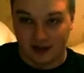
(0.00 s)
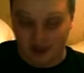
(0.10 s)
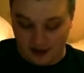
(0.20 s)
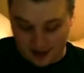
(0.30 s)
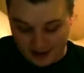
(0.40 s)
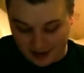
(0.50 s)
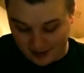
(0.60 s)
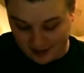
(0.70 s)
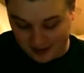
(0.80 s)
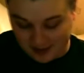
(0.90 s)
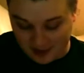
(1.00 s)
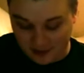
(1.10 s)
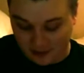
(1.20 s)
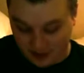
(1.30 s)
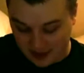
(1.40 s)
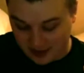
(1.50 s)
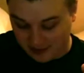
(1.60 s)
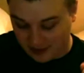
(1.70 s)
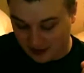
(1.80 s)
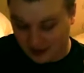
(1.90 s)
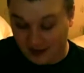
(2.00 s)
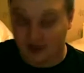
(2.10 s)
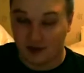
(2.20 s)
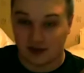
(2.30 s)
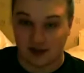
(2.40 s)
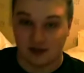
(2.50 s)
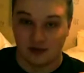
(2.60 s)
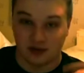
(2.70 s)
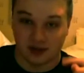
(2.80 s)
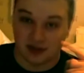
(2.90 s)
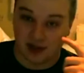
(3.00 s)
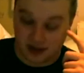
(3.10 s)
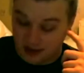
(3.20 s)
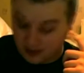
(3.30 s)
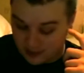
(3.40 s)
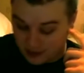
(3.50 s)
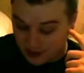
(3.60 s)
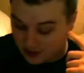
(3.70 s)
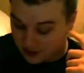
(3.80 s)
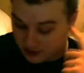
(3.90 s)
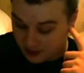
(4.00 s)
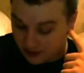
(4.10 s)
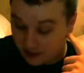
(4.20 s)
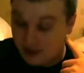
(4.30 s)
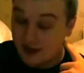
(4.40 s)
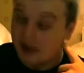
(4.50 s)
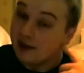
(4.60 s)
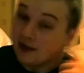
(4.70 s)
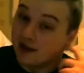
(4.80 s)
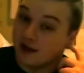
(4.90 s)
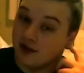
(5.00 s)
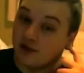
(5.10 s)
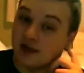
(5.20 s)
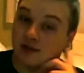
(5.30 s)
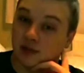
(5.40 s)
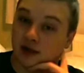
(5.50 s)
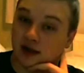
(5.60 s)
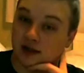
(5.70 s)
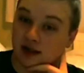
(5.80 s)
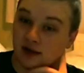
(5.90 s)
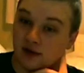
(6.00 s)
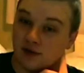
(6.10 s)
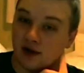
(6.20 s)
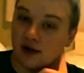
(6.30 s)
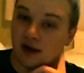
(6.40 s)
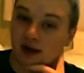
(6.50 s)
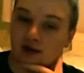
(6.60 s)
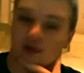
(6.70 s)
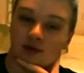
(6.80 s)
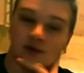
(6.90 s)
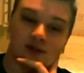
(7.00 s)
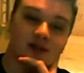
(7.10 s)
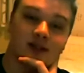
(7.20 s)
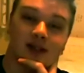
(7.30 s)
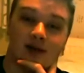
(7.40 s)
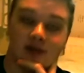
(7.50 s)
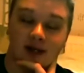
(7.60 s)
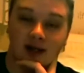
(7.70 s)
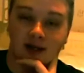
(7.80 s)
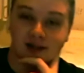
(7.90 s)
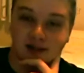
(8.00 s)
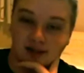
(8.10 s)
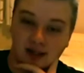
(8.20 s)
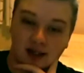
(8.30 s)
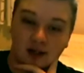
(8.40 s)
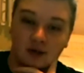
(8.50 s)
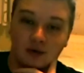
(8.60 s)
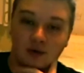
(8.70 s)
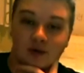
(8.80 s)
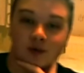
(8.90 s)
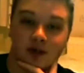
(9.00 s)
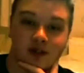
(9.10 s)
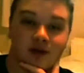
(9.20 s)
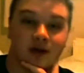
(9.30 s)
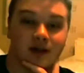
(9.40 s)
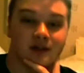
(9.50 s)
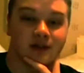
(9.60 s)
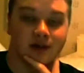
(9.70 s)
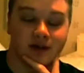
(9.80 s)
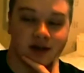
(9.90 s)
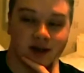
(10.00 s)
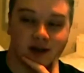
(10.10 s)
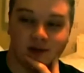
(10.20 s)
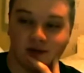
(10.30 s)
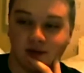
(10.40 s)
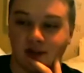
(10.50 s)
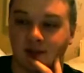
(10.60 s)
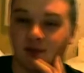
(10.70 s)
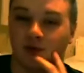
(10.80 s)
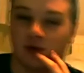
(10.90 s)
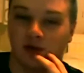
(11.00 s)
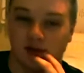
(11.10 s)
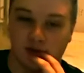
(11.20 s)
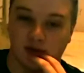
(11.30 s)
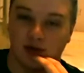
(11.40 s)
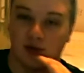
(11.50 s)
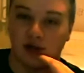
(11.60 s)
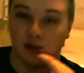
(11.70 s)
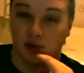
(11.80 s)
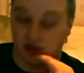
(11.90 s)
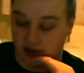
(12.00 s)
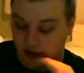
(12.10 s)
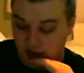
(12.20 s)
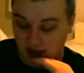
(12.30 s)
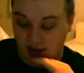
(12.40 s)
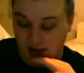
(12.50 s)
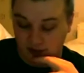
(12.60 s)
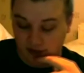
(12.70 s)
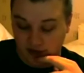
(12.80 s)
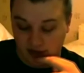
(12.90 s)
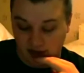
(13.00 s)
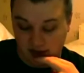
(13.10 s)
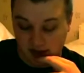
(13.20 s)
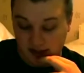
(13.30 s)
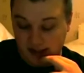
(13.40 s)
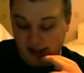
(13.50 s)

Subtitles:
the 737, USS Nautilus, that sub as well, is doing pretty well. Invincible-class aircraft carrier, and of course the Slava-Class Cruiser, which you guys got just before Christmas, which I really pushed to try and get out for you guys.